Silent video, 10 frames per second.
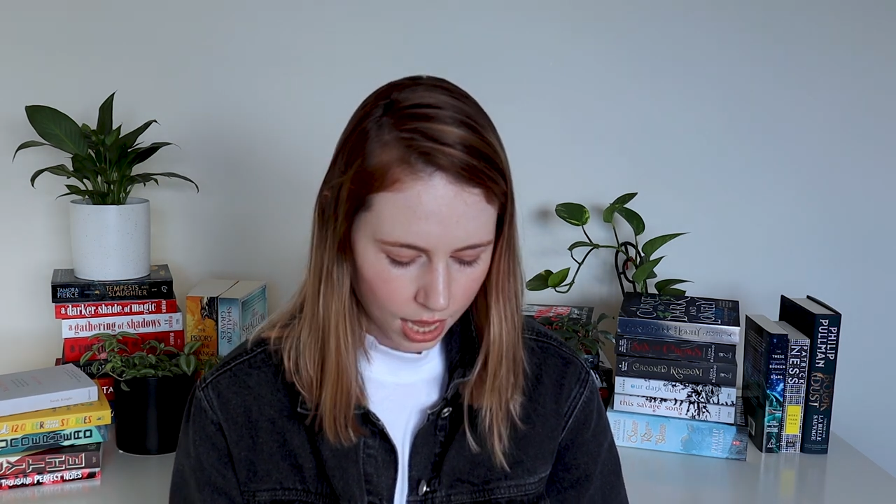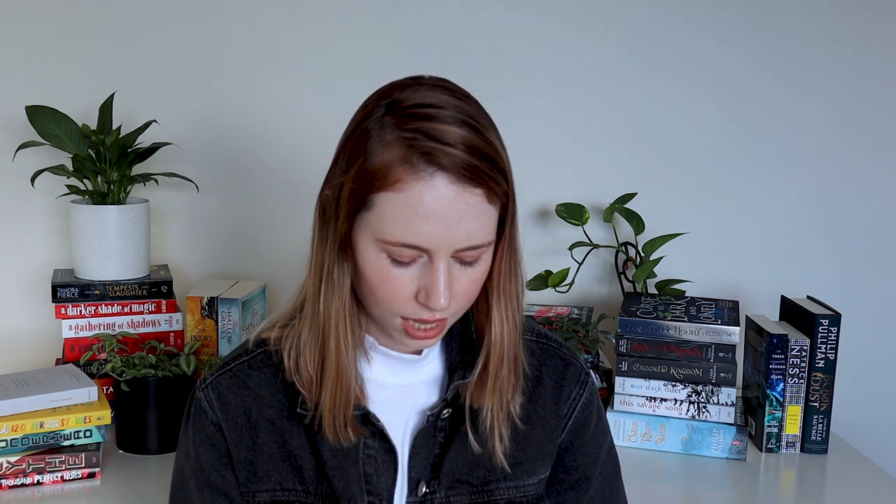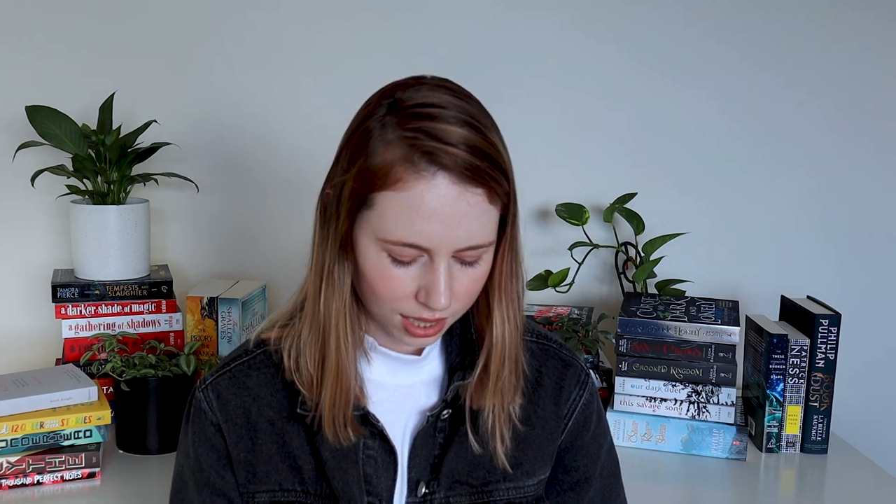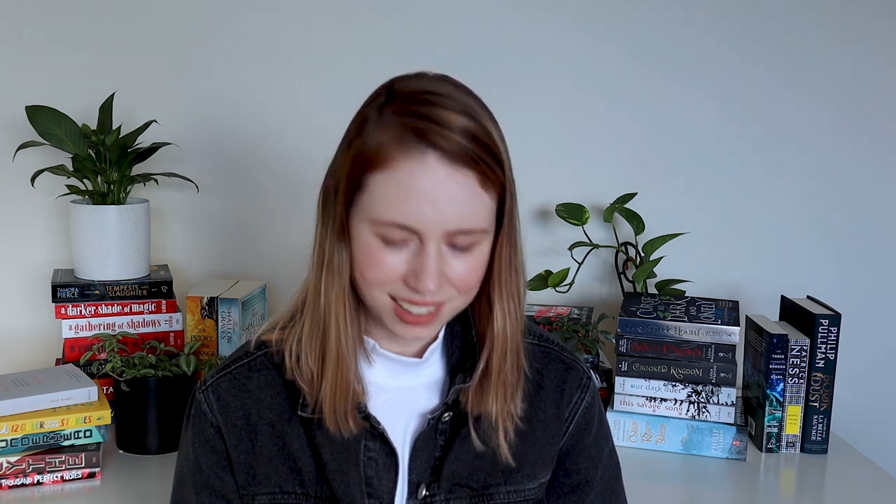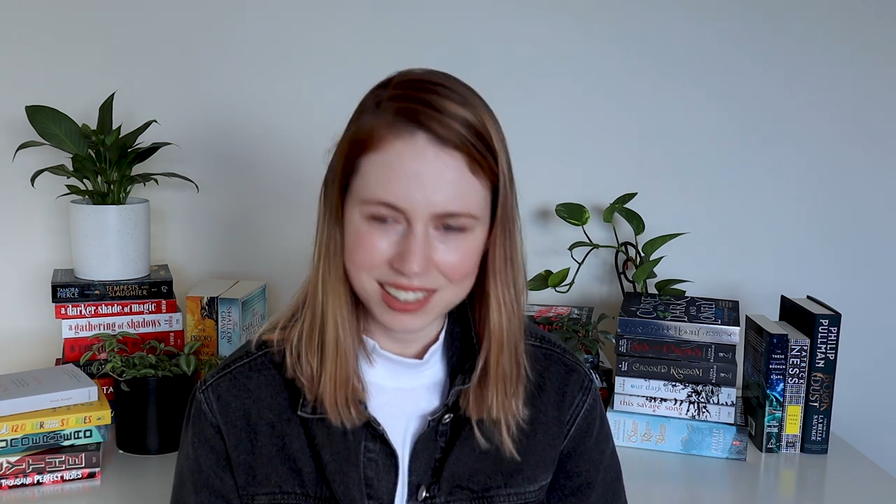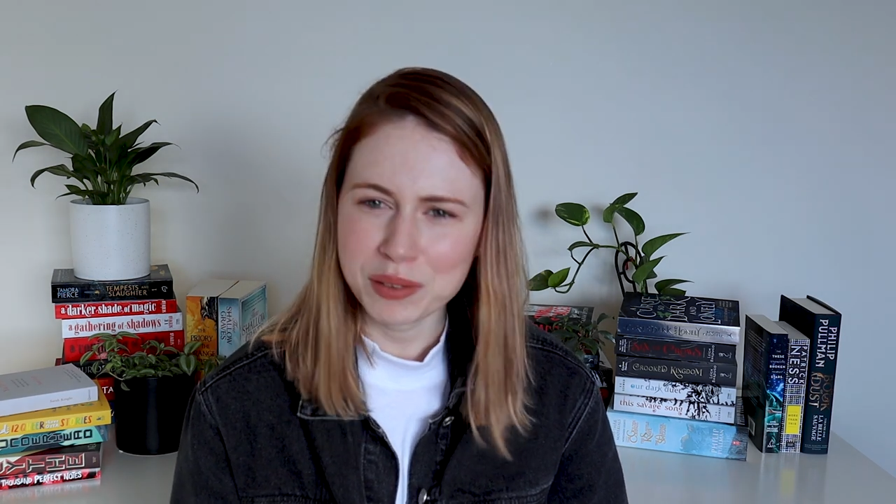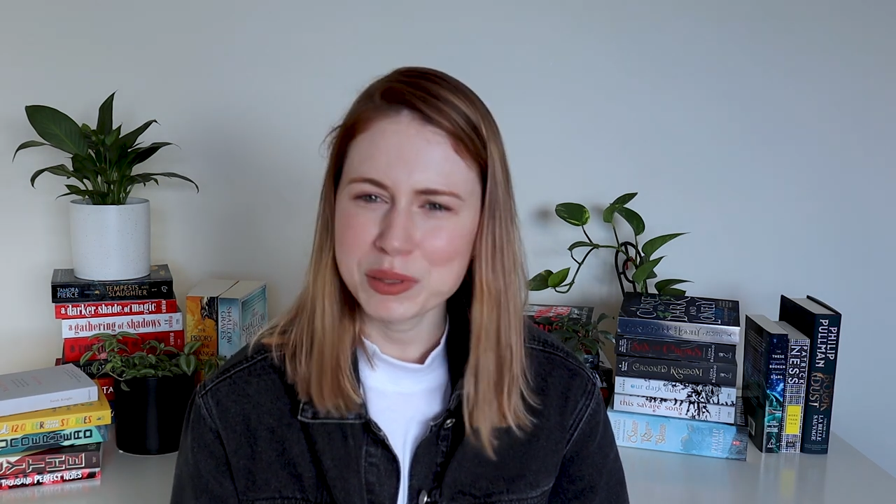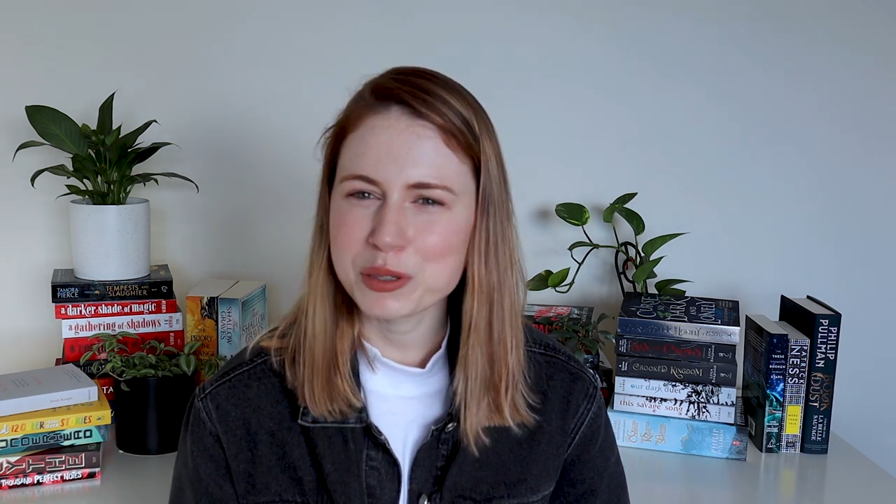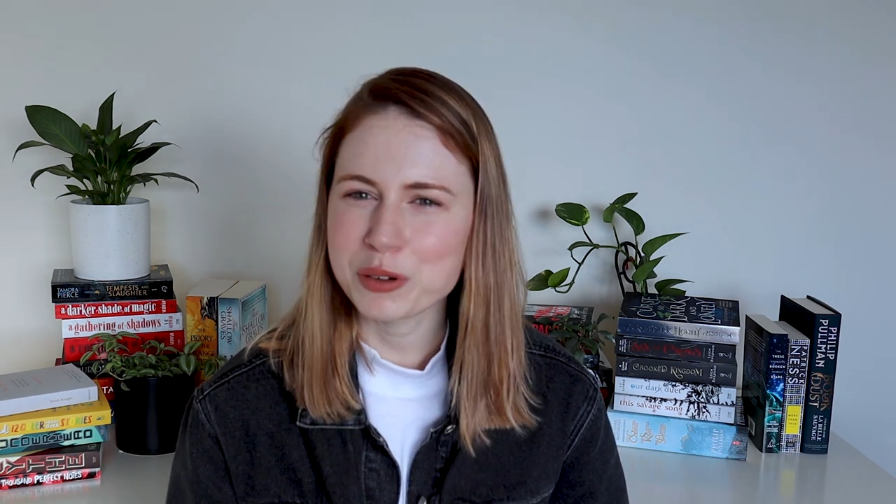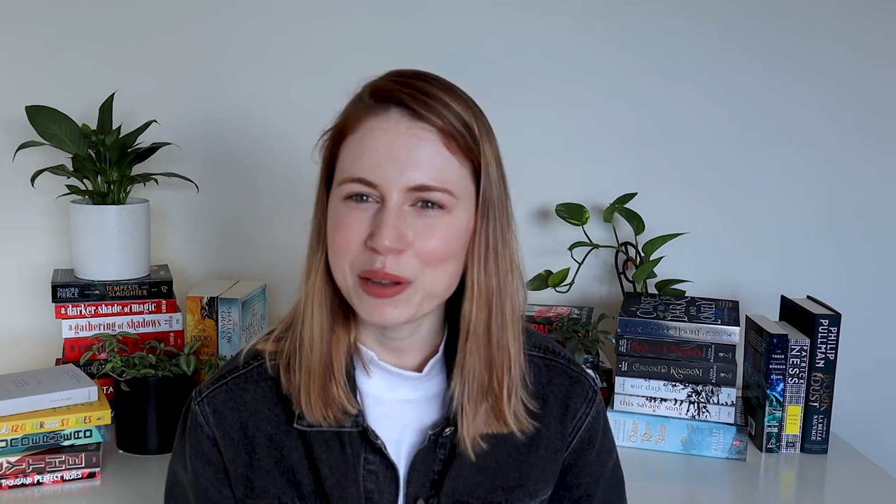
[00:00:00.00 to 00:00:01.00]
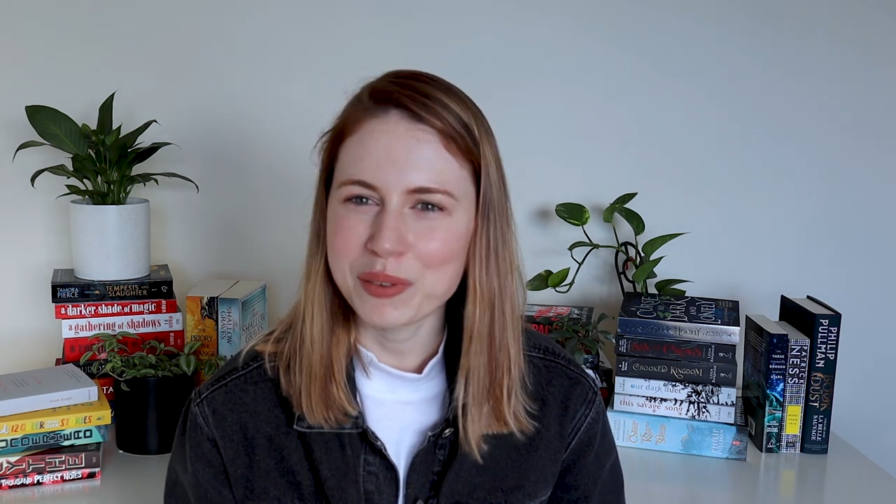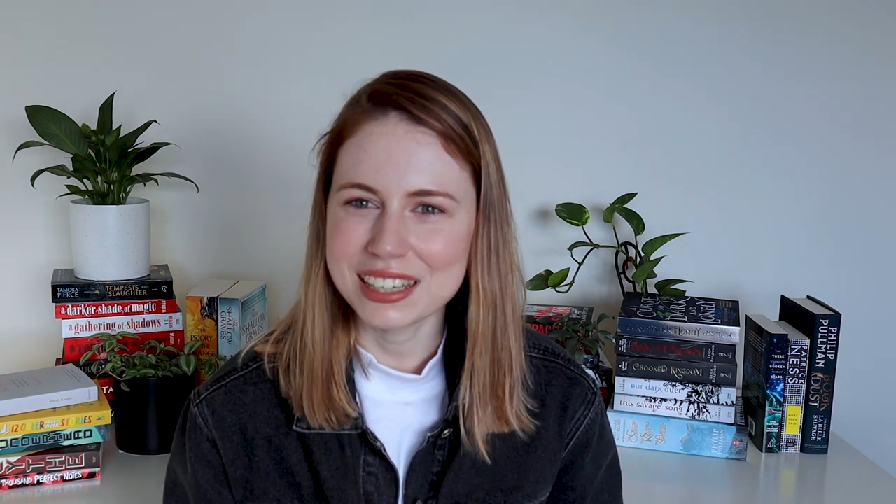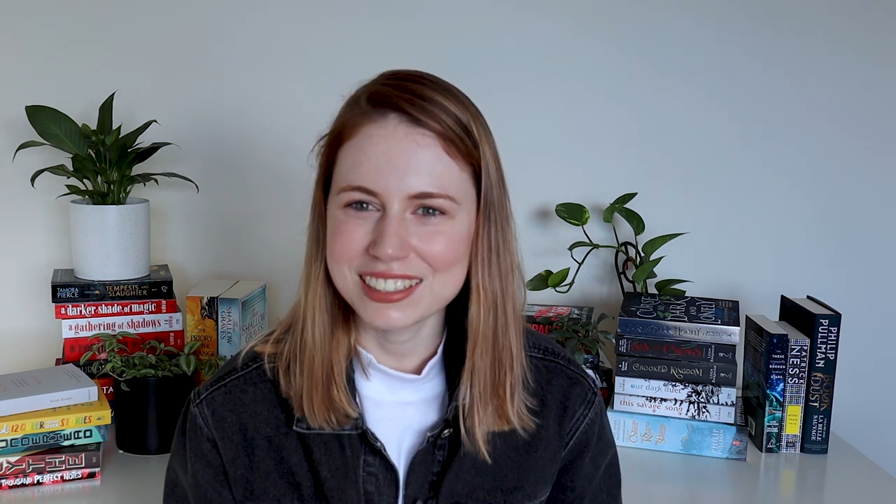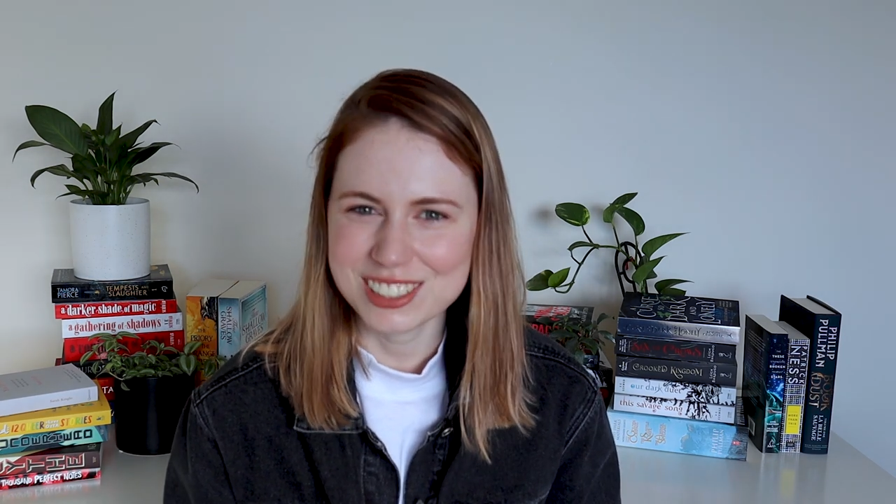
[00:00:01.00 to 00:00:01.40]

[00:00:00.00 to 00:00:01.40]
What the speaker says: And I think that was a great way to